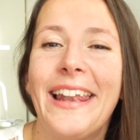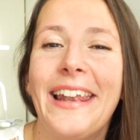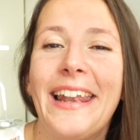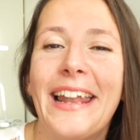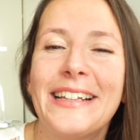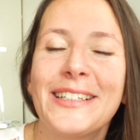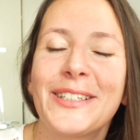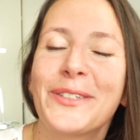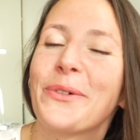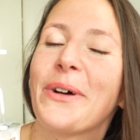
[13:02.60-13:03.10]

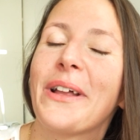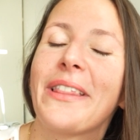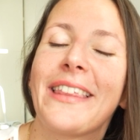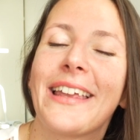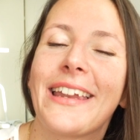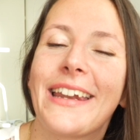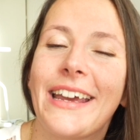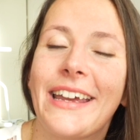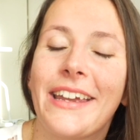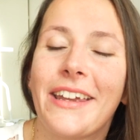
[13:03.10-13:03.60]
Last one
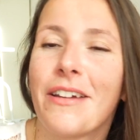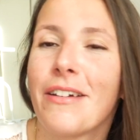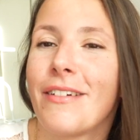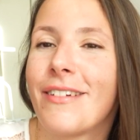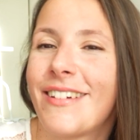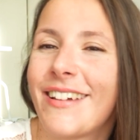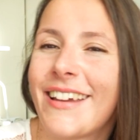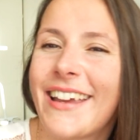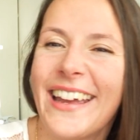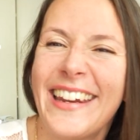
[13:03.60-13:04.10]
that I
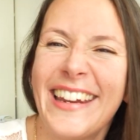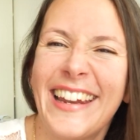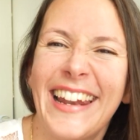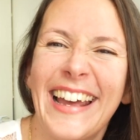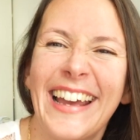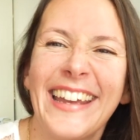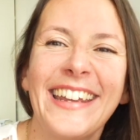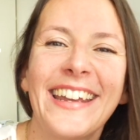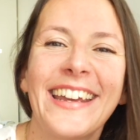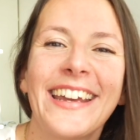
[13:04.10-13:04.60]
kind of
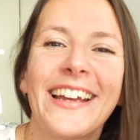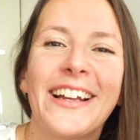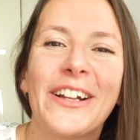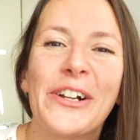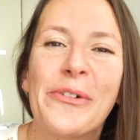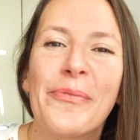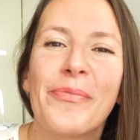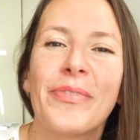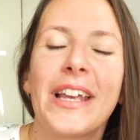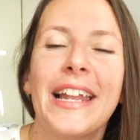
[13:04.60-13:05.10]
like,
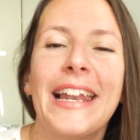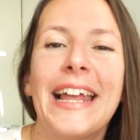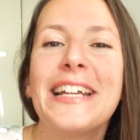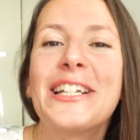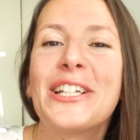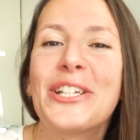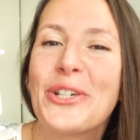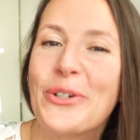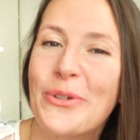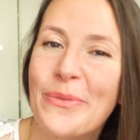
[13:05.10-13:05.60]
la
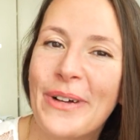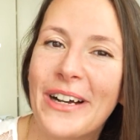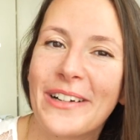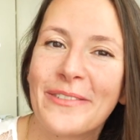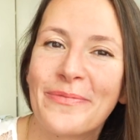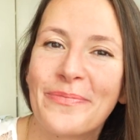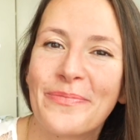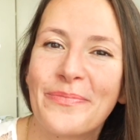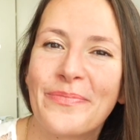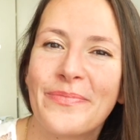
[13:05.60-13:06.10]
chouma.
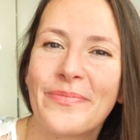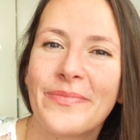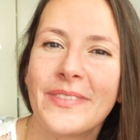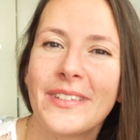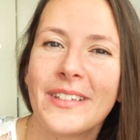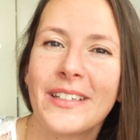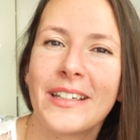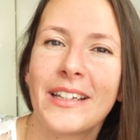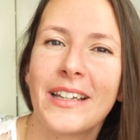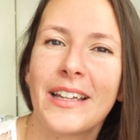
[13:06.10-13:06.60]

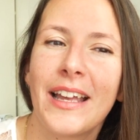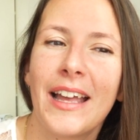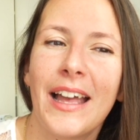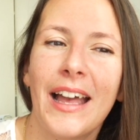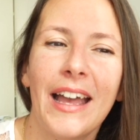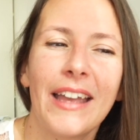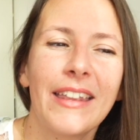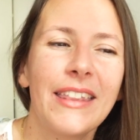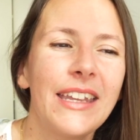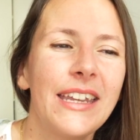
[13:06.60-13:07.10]

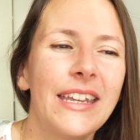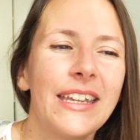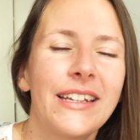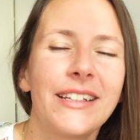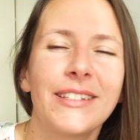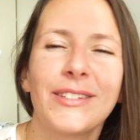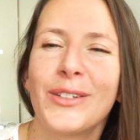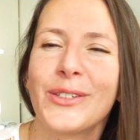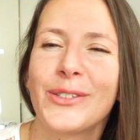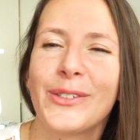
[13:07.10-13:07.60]
I think it
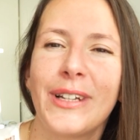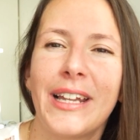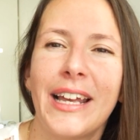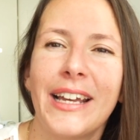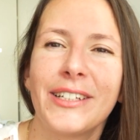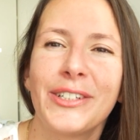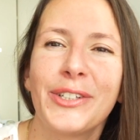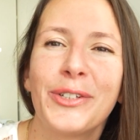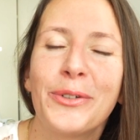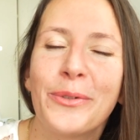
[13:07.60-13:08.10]
is also la
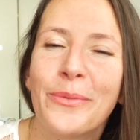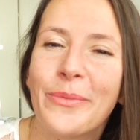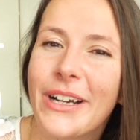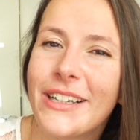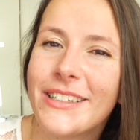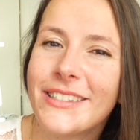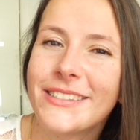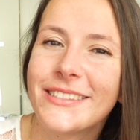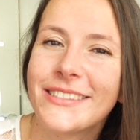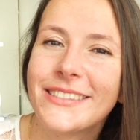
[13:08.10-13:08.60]

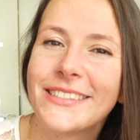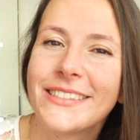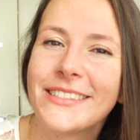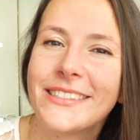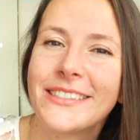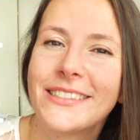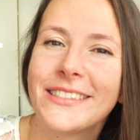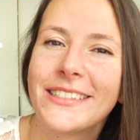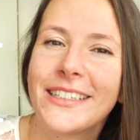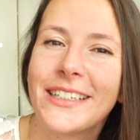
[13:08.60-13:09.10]
chouma,
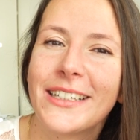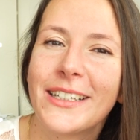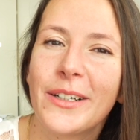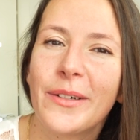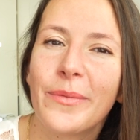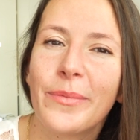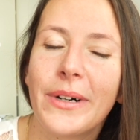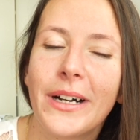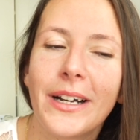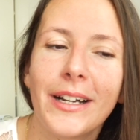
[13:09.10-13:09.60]

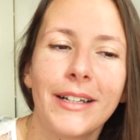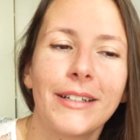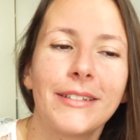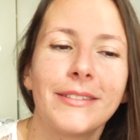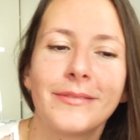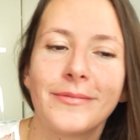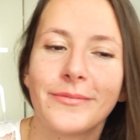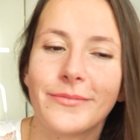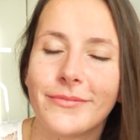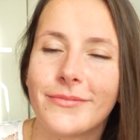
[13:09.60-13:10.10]
but
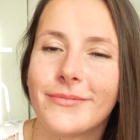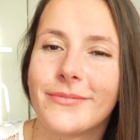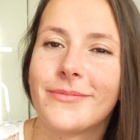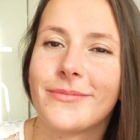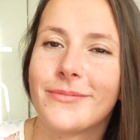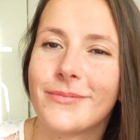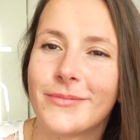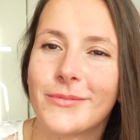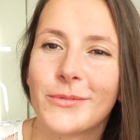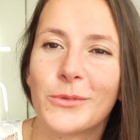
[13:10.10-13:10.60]

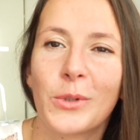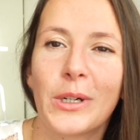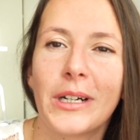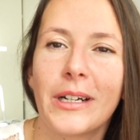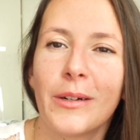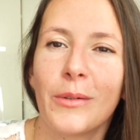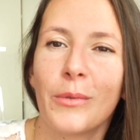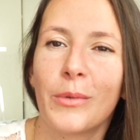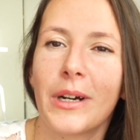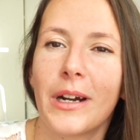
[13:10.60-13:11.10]

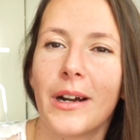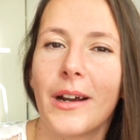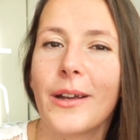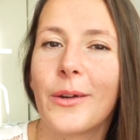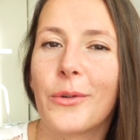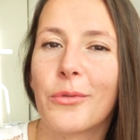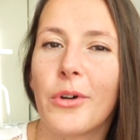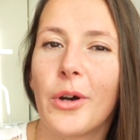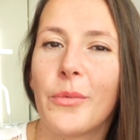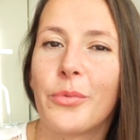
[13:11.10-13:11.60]
where I
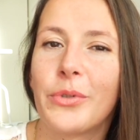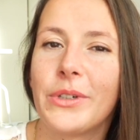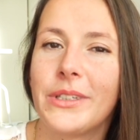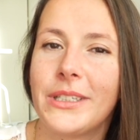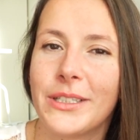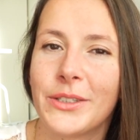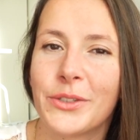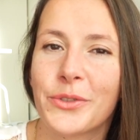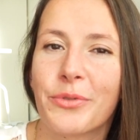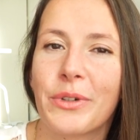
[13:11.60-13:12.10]
grew up we
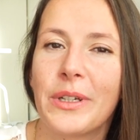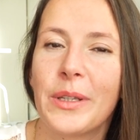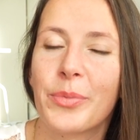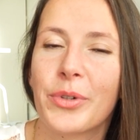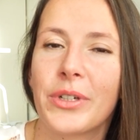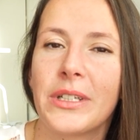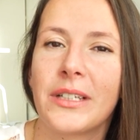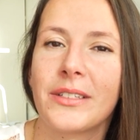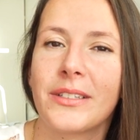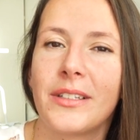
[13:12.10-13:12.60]
didn't really
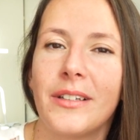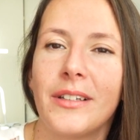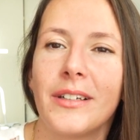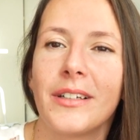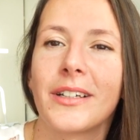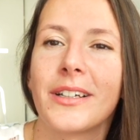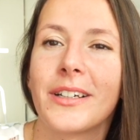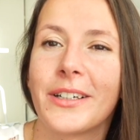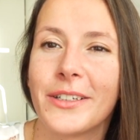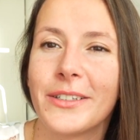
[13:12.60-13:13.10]
pronounce
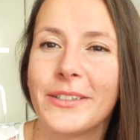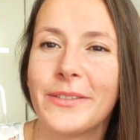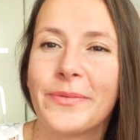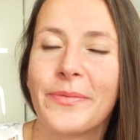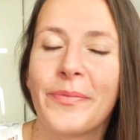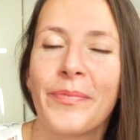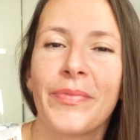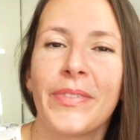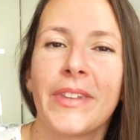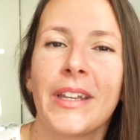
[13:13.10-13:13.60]
the H,
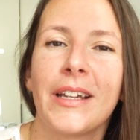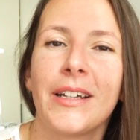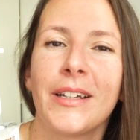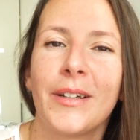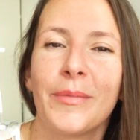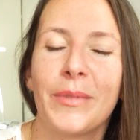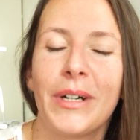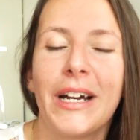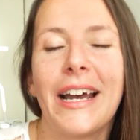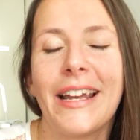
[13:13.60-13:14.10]

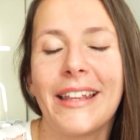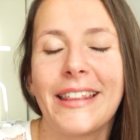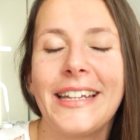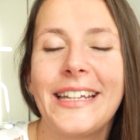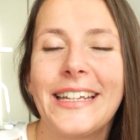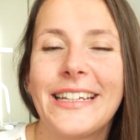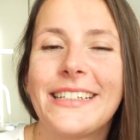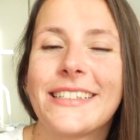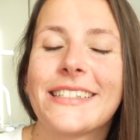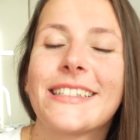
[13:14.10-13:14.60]
but I
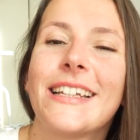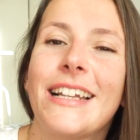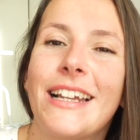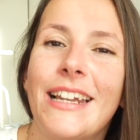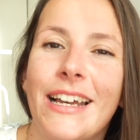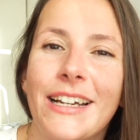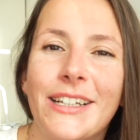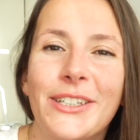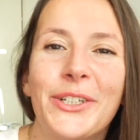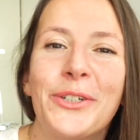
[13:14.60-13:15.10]
think it is
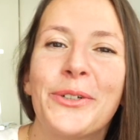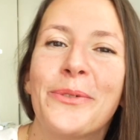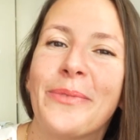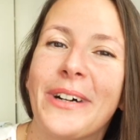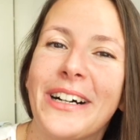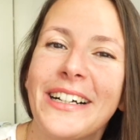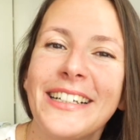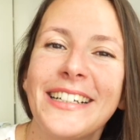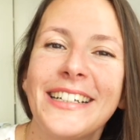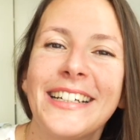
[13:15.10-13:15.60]
la
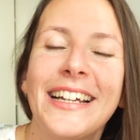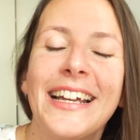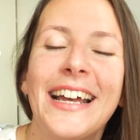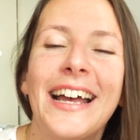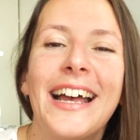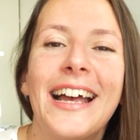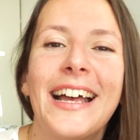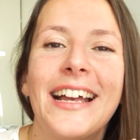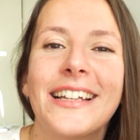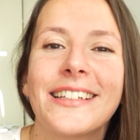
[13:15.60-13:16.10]
chouma.
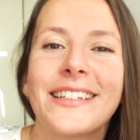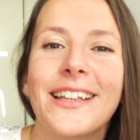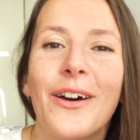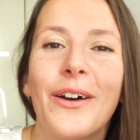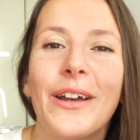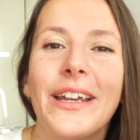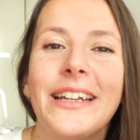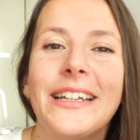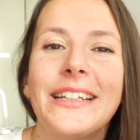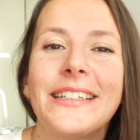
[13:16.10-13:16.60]

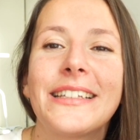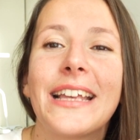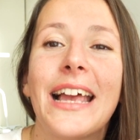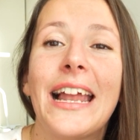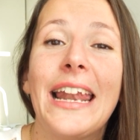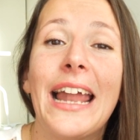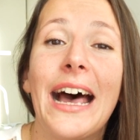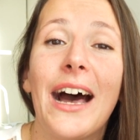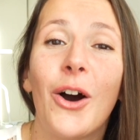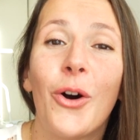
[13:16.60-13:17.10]
So it is
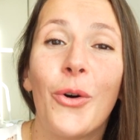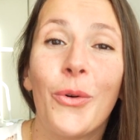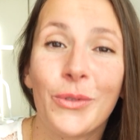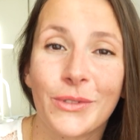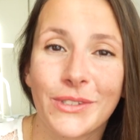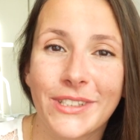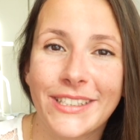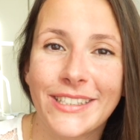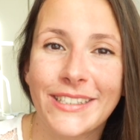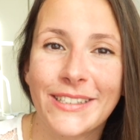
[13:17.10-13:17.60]
la
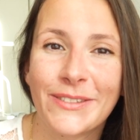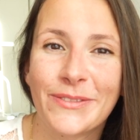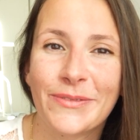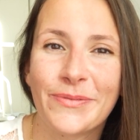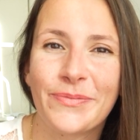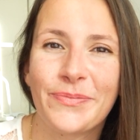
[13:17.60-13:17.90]
honte.